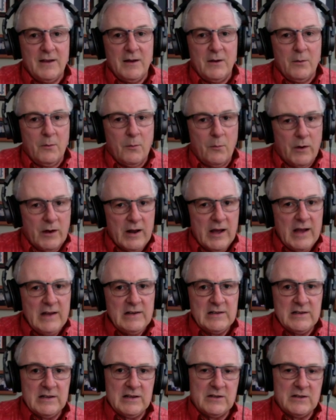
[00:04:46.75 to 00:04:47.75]
What I
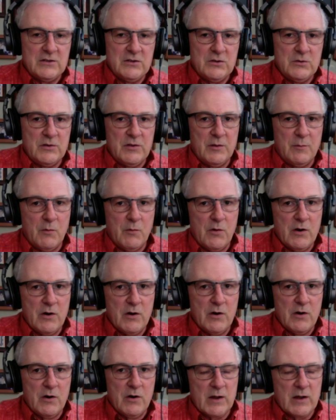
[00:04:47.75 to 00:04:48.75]
tend to do in the
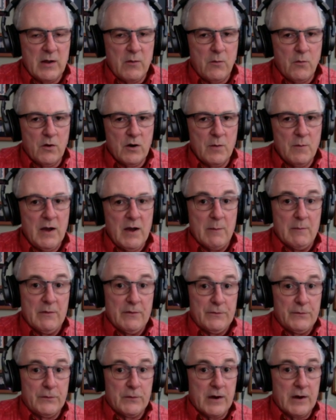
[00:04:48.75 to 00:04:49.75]
mornings when I warm up
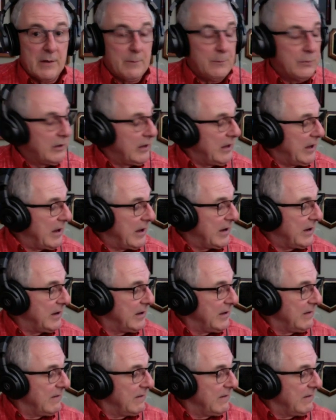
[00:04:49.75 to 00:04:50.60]
before I play